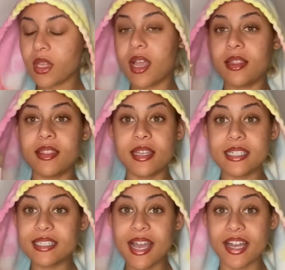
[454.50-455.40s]
And
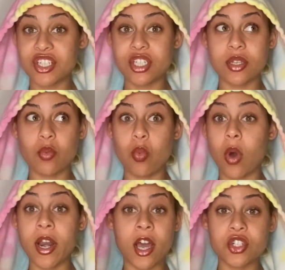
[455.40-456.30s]
this actually
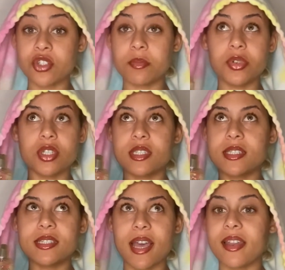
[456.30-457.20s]

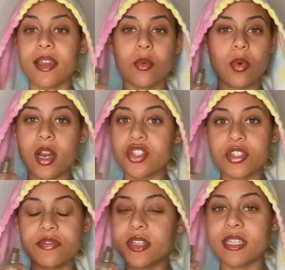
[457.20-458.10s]
100%, like
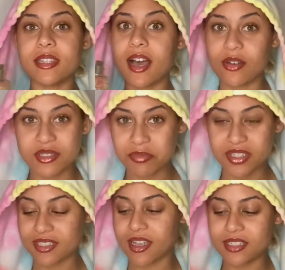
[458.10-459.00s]

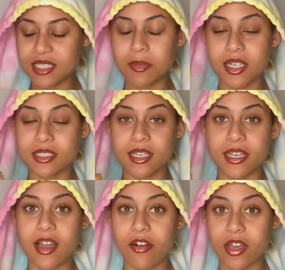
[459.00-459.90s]
150,000% smells
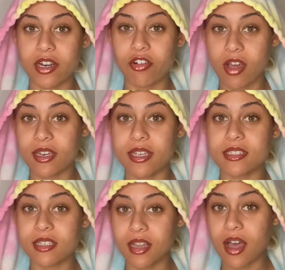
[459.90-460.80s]
like Ariana
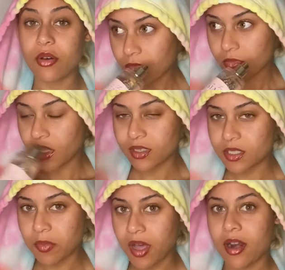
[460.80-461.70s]
Grande's Cloud. Like
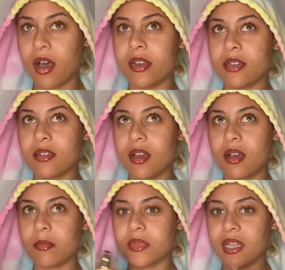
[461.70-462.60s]
spot on.
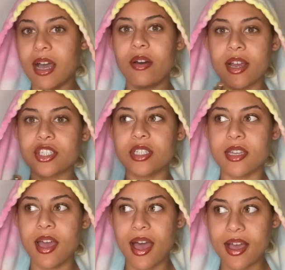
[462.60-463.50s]
Um, Cloud actually
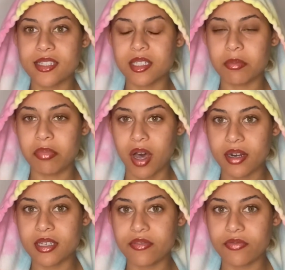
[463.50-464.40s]
has a
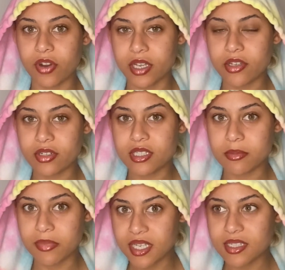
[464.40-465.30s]
body fragrance
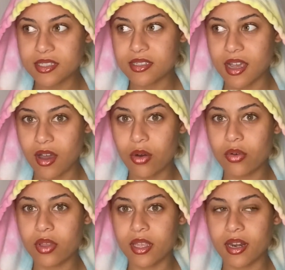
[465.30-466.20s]
mist out
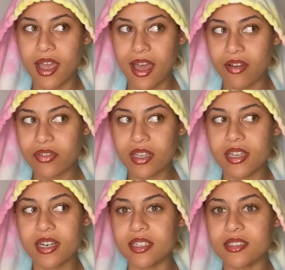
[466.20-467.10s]
and I have it
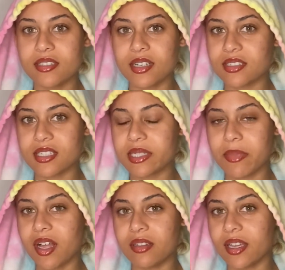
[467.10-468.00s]
and it doesn't
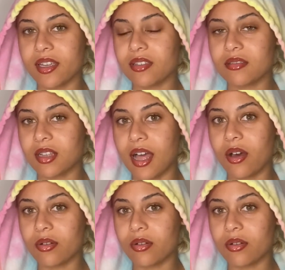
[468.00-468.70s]
smell like Cloud.